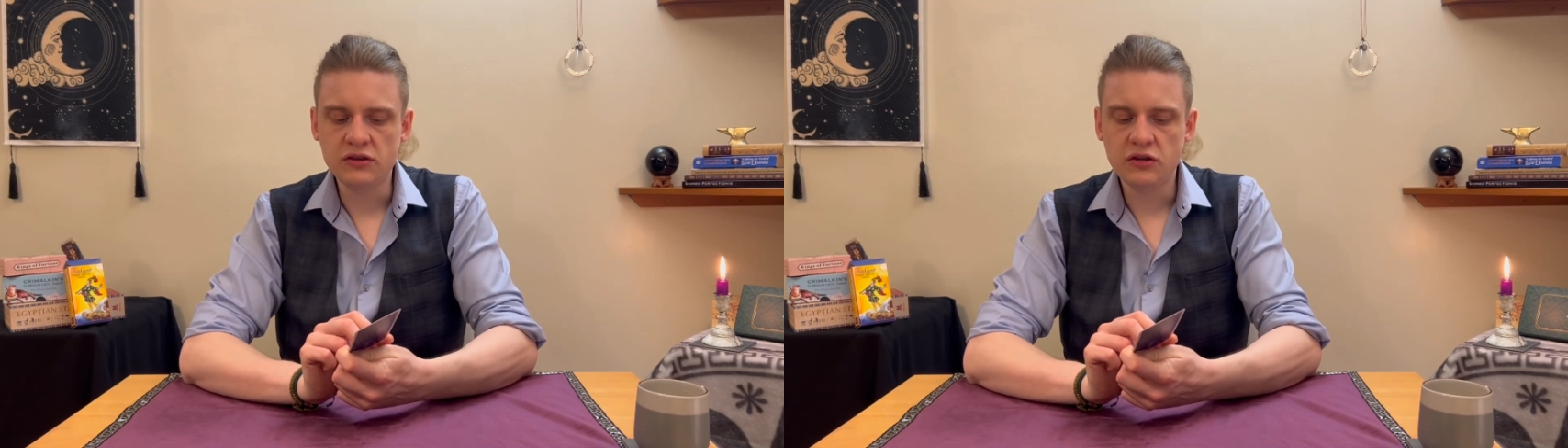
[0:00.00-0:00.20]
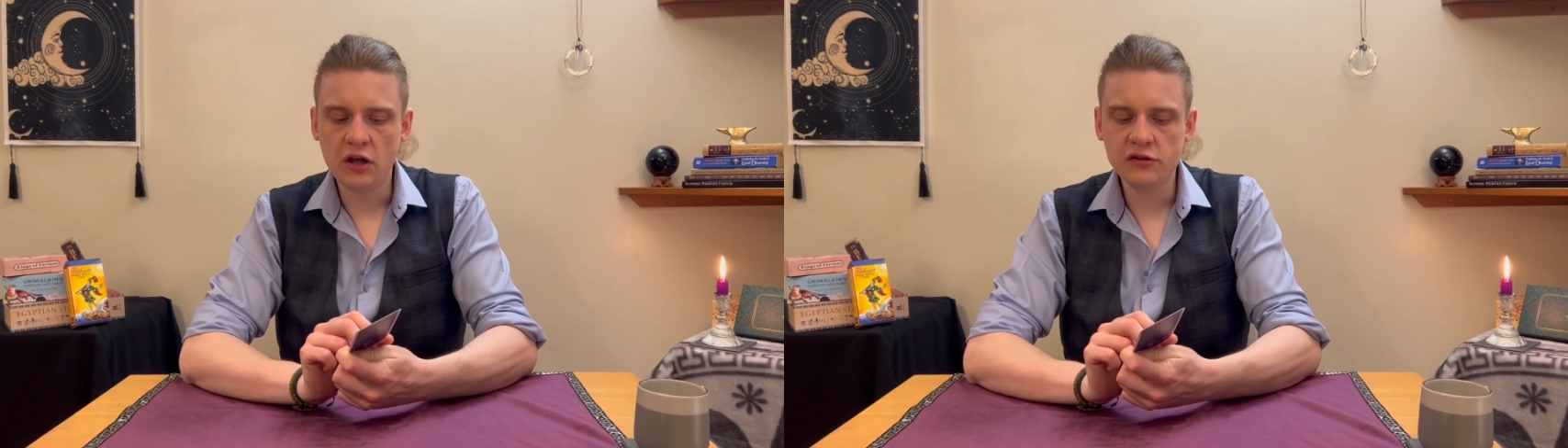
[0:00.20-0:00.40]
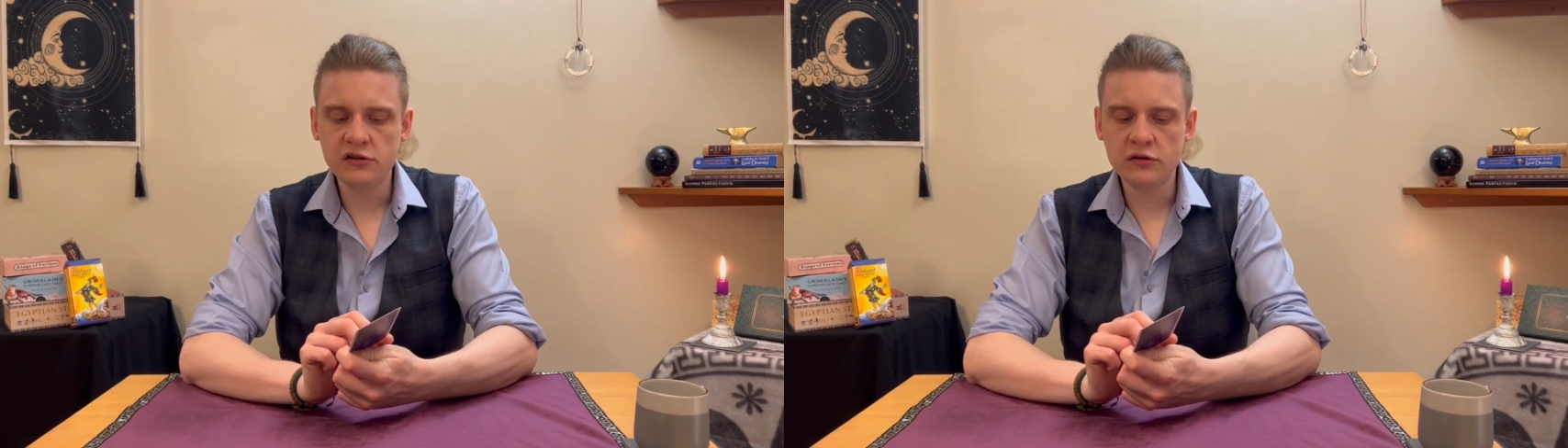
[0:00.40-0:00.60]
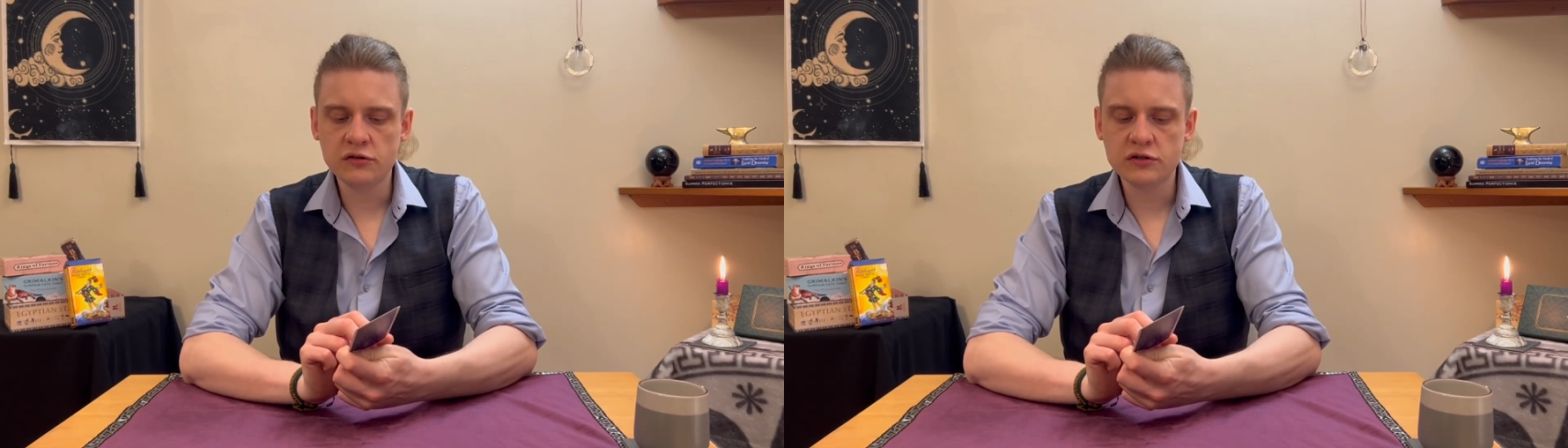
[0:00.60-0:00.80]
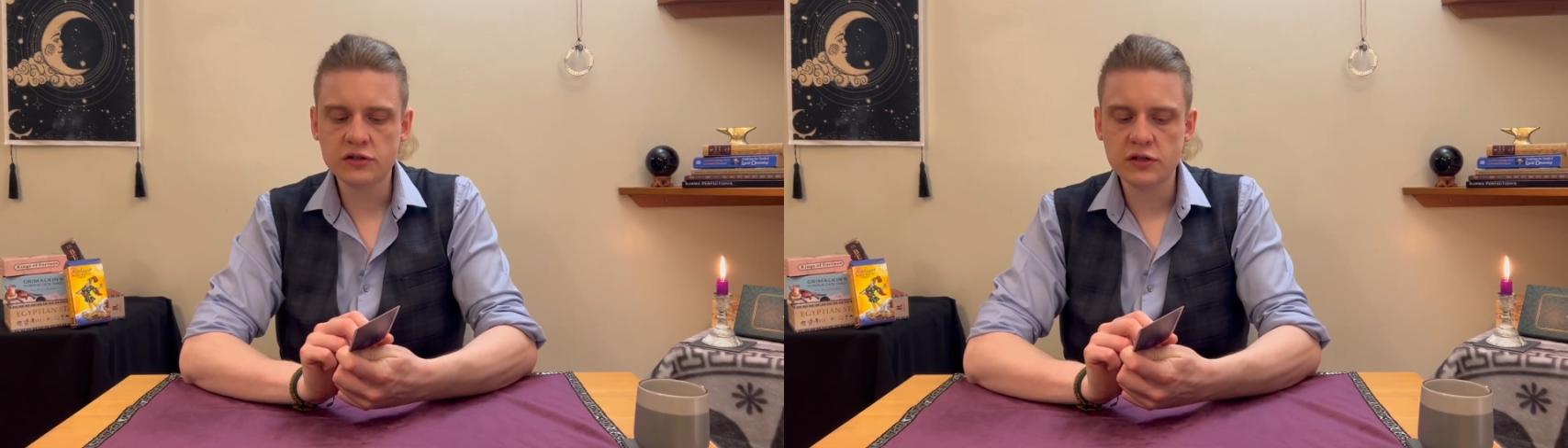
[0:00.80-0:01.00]
He
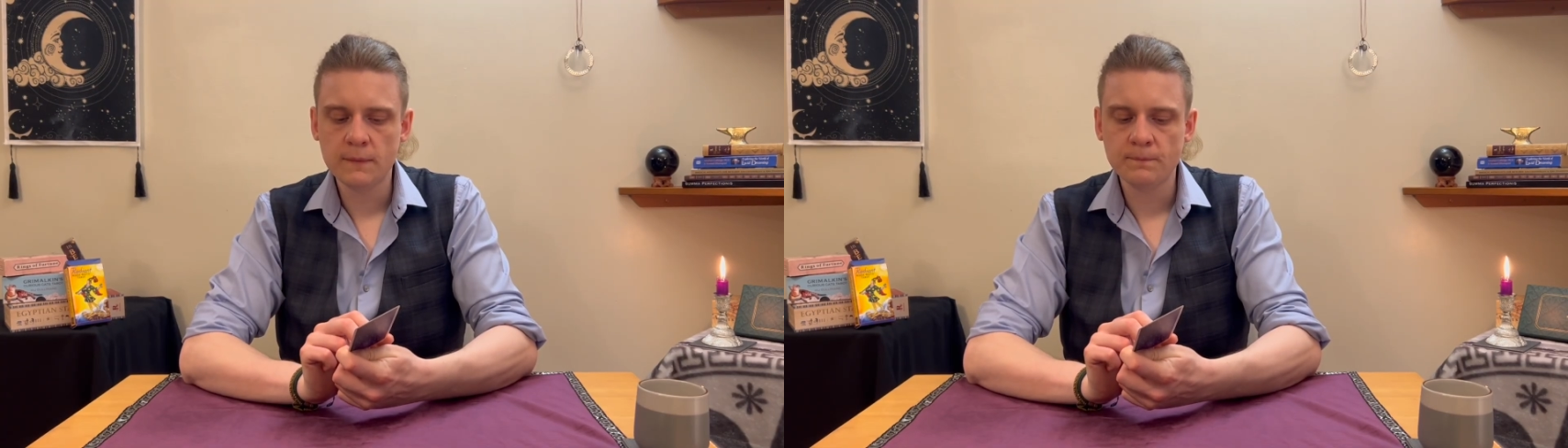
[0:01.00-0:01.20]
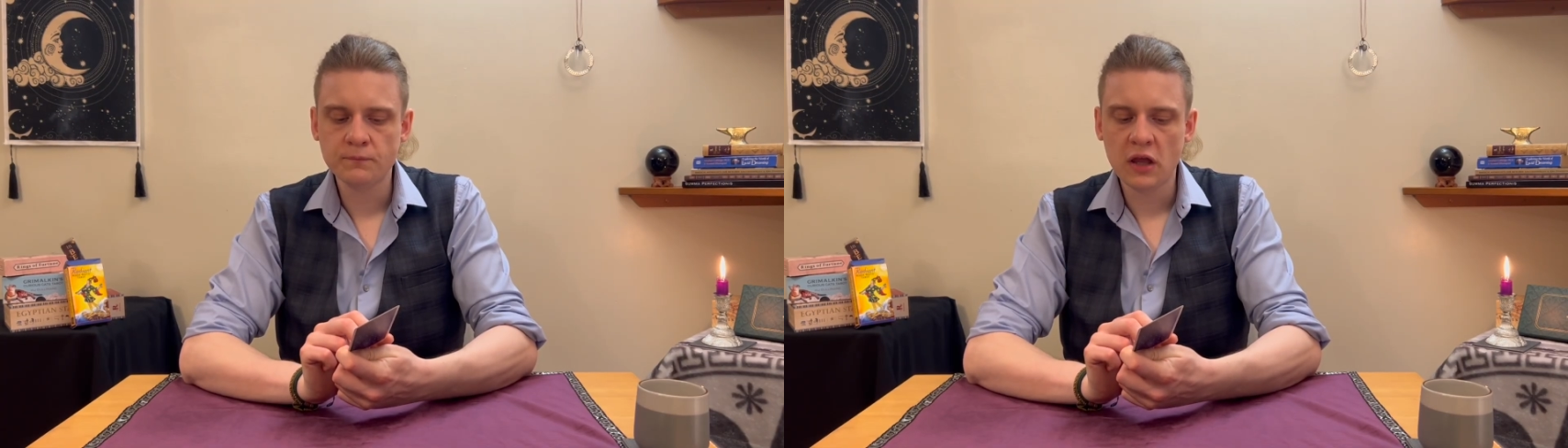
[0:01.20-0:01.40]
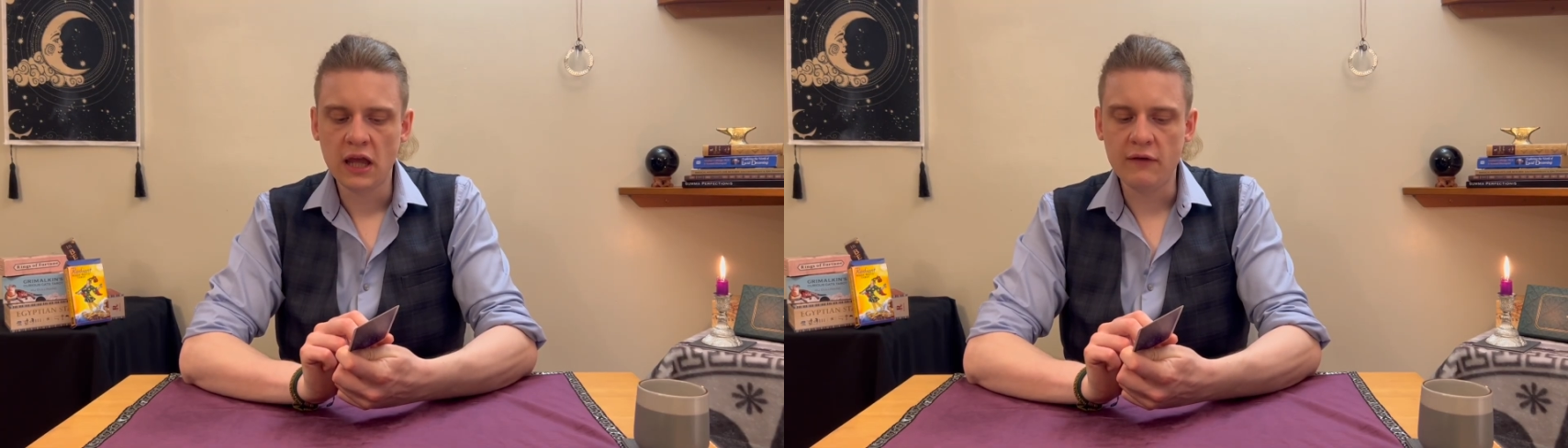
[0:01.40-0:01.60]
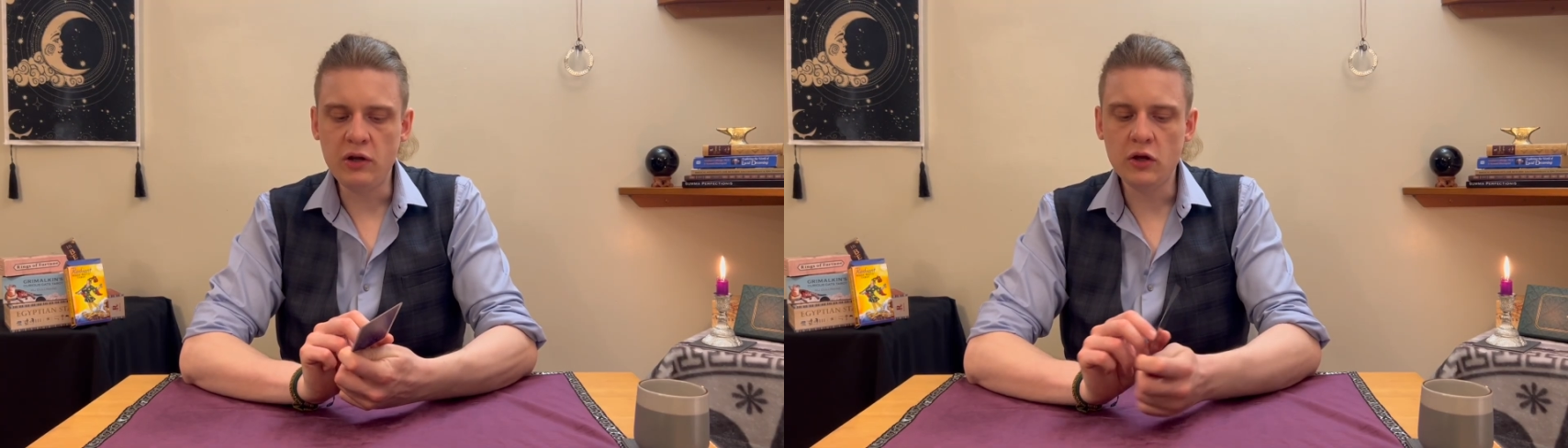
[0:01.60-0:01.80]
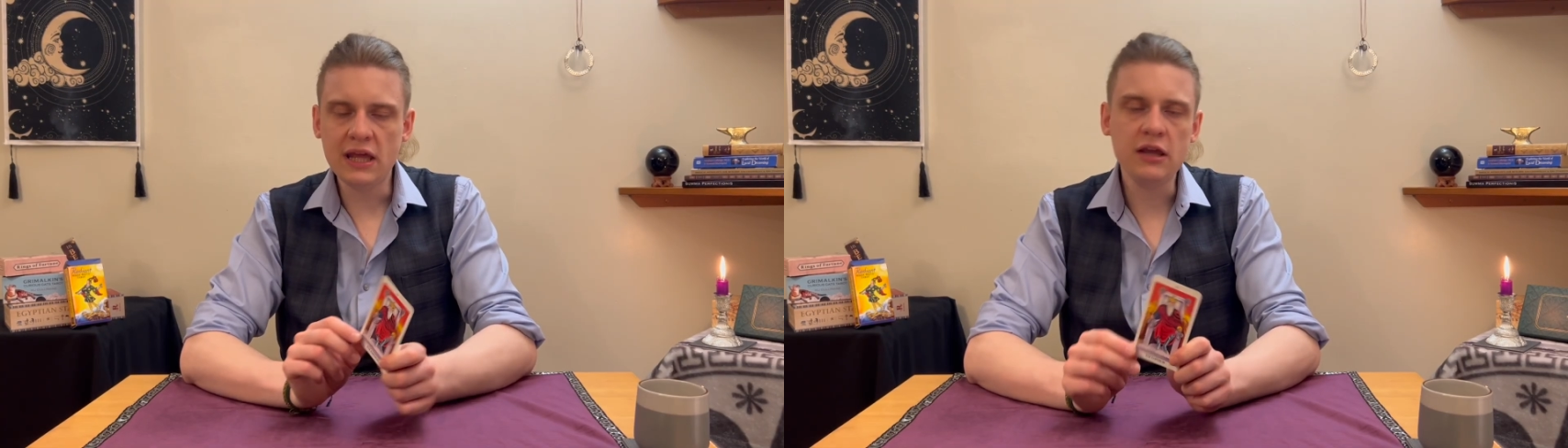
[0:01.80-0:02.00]
doesn't...
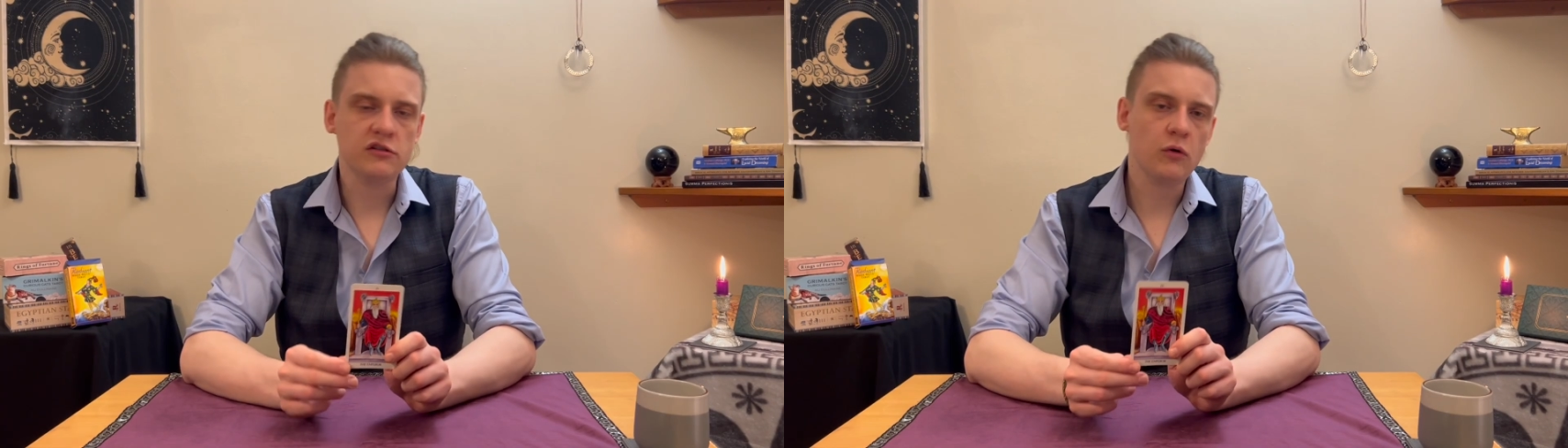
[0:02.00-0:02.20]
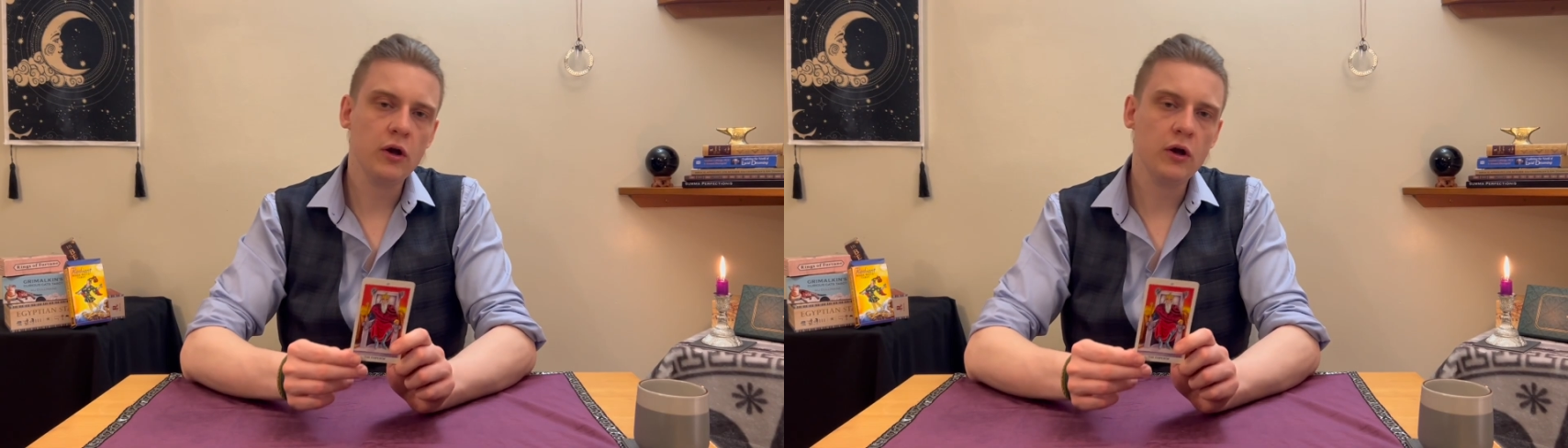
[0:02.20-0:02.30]
We look here,